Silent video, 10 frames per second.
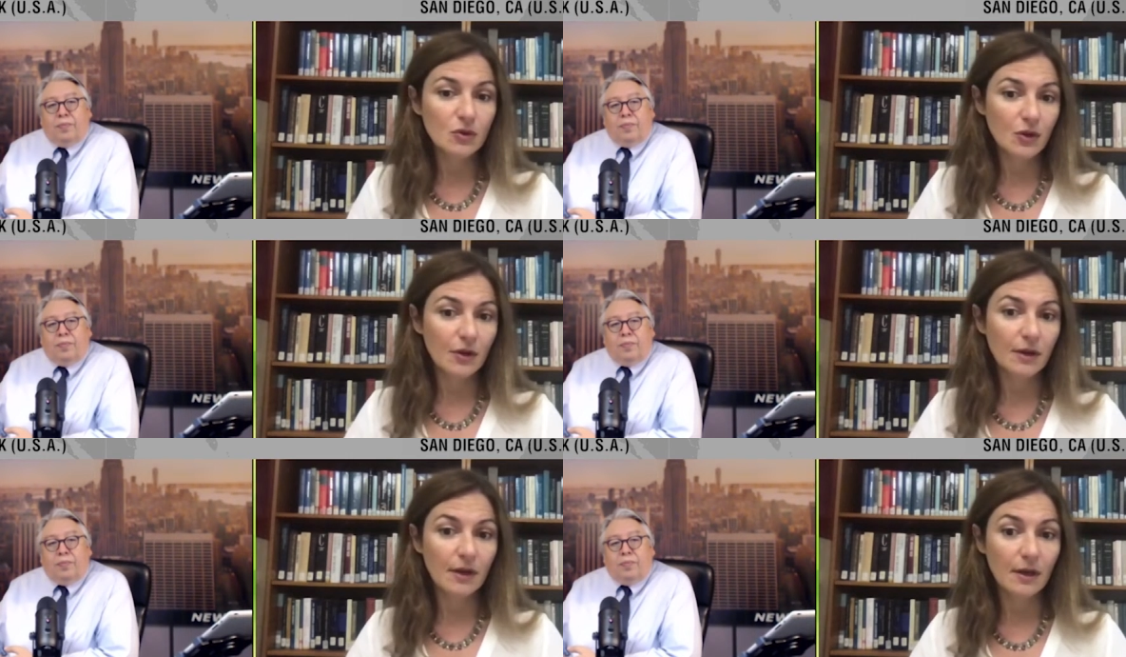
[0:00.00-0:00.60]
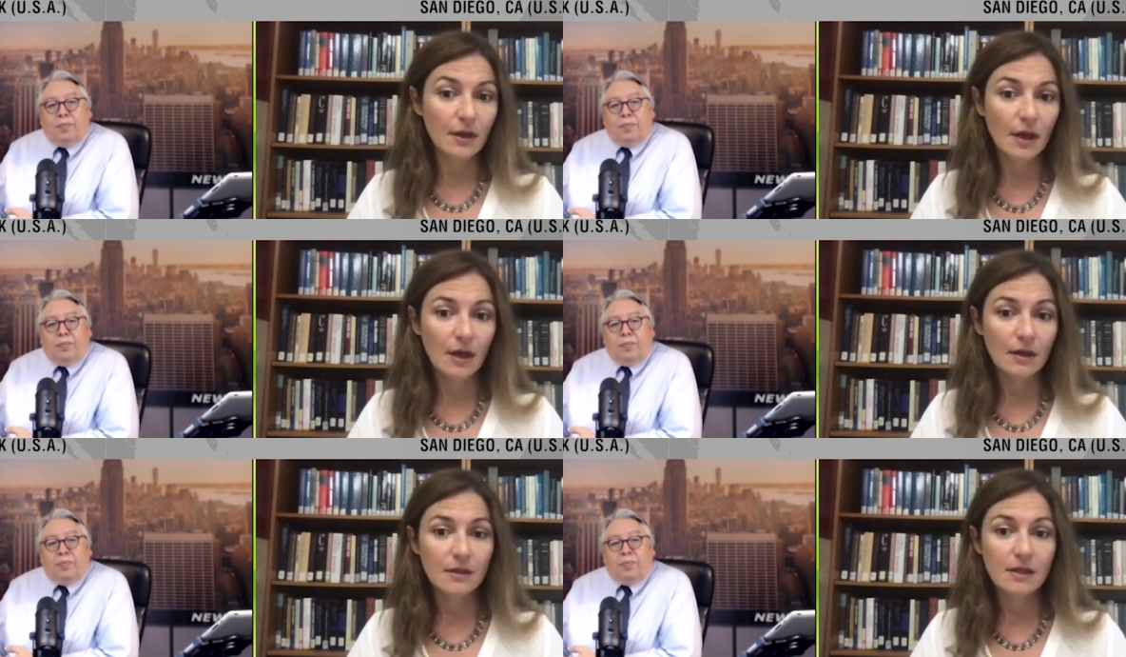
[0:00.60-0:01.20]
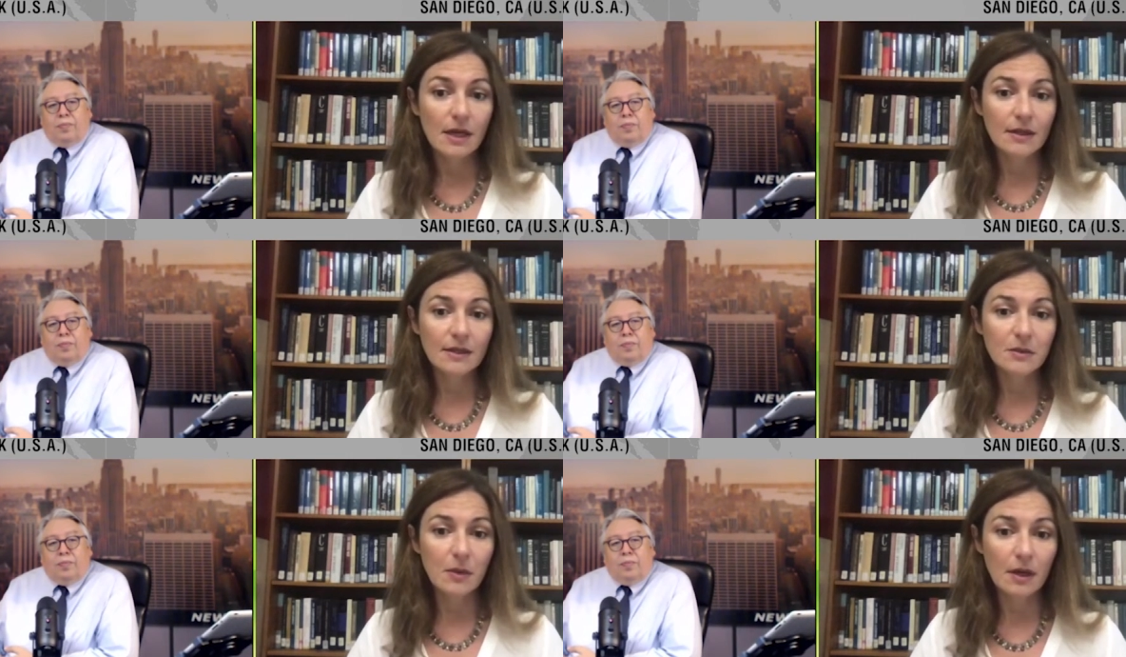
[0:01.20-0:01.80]
Speaker 1: Turkey, and I
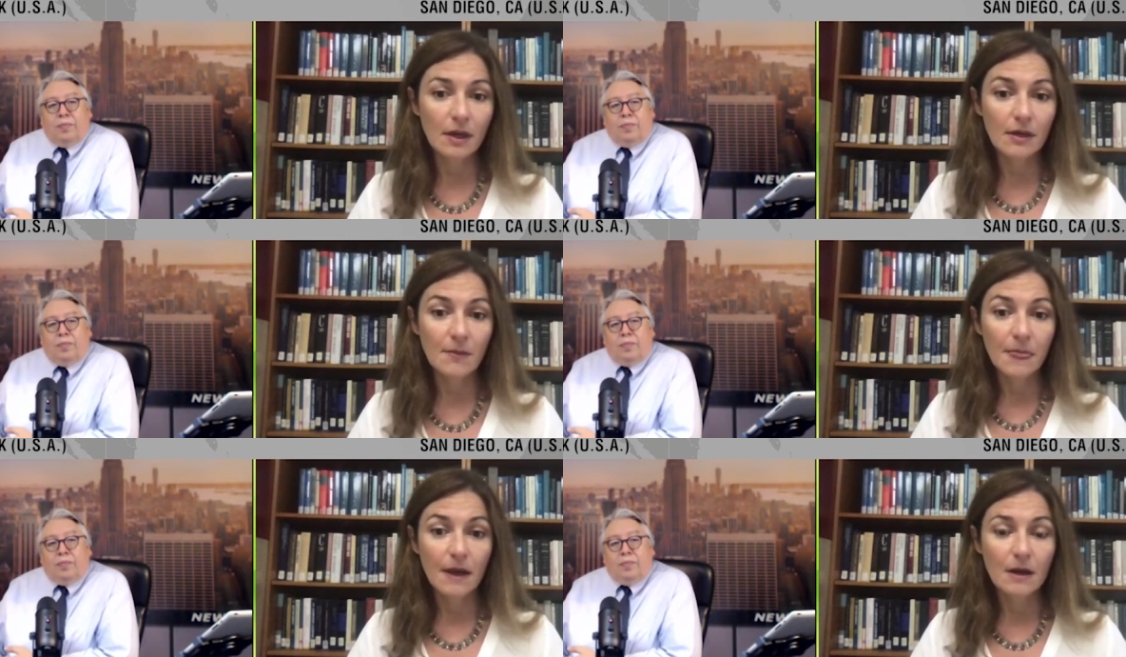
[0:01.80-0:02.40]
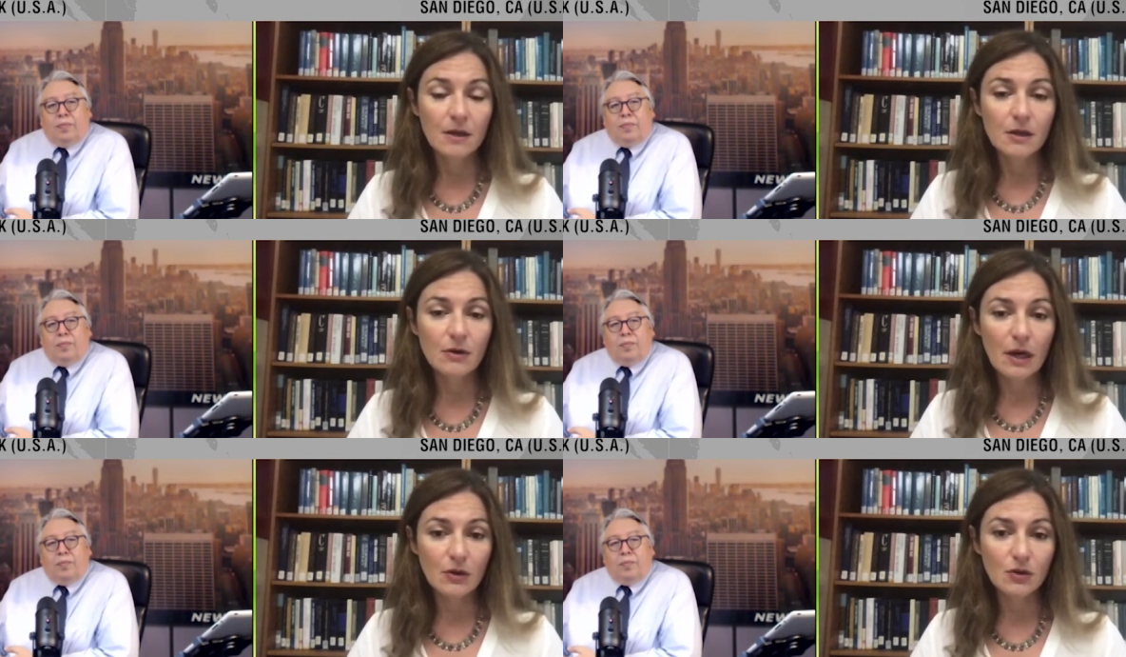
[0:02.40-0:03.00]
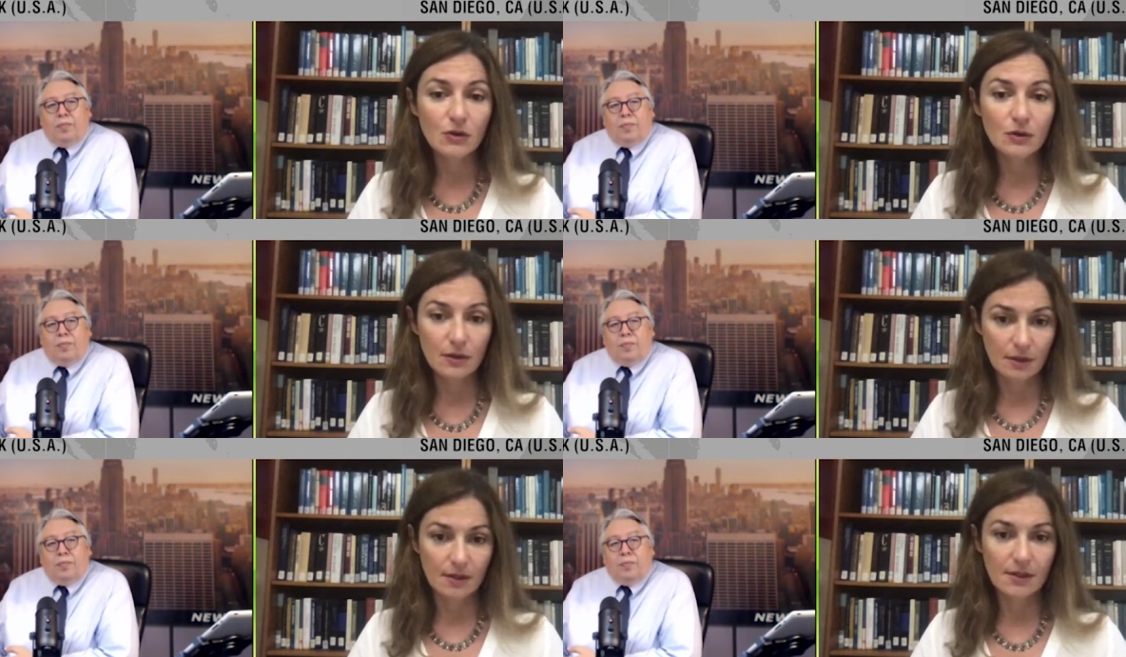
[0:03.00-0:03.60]
did my undergraduate
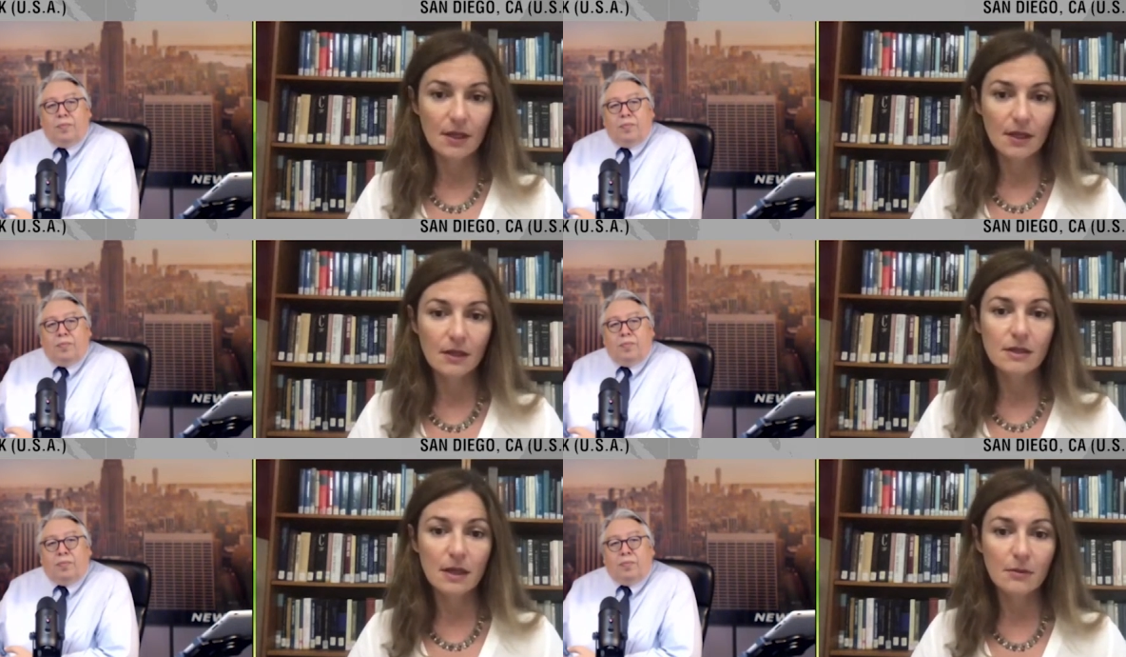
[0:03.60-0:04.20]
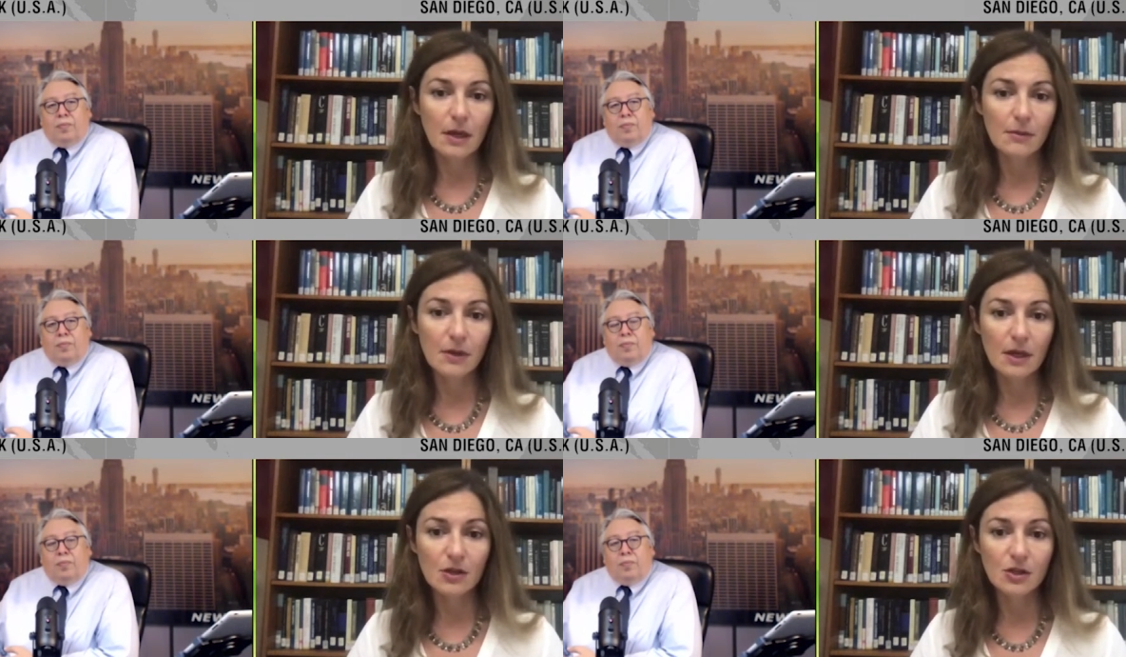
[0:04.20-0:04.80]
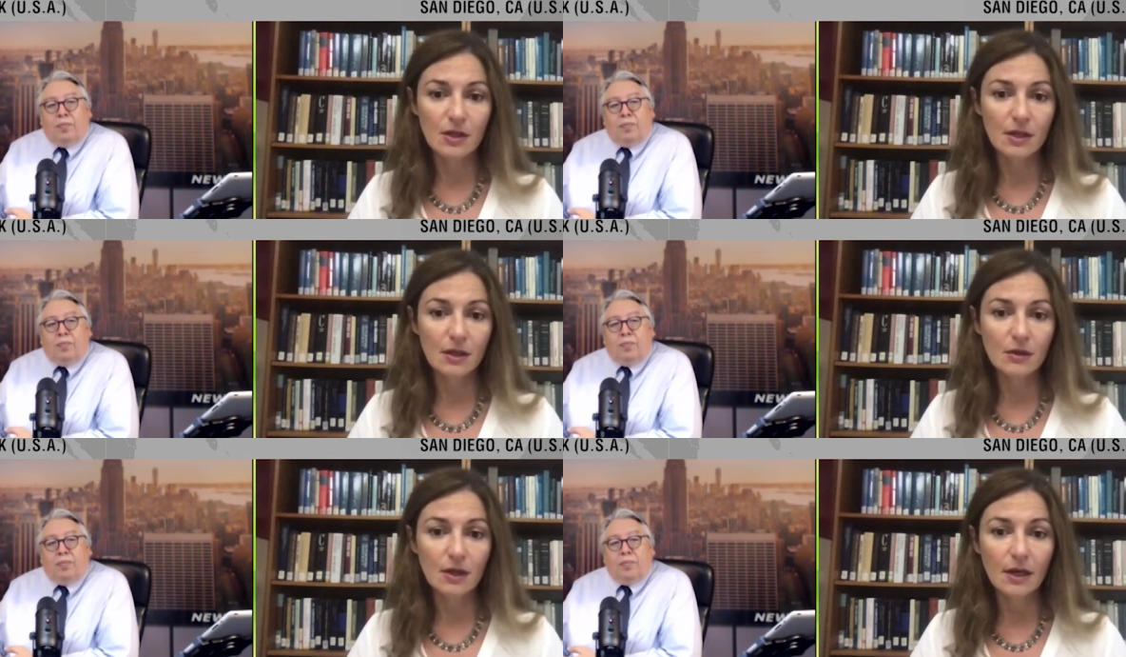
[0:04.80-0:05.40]
studies and my PhD in the
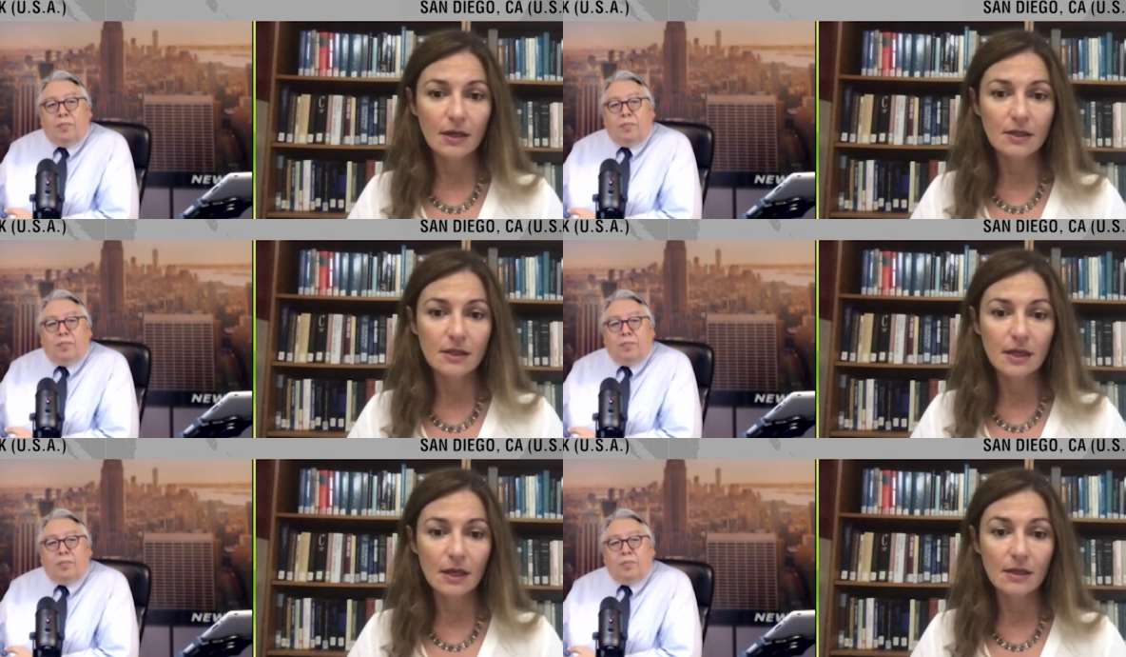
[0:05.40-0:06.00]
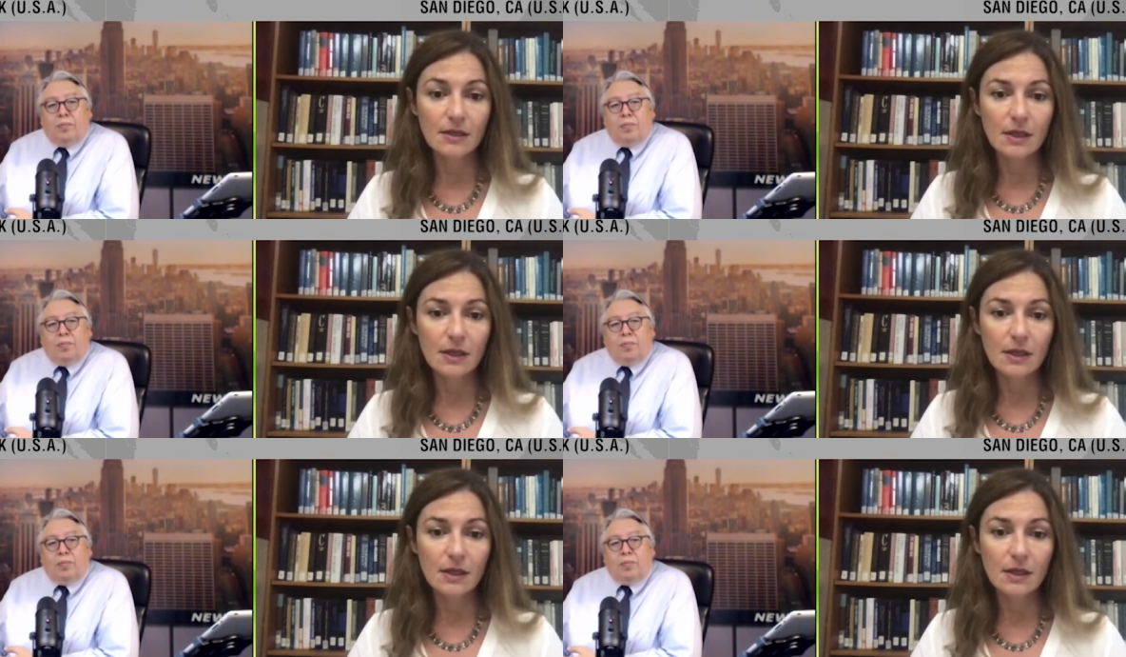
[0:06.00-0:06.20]
United States.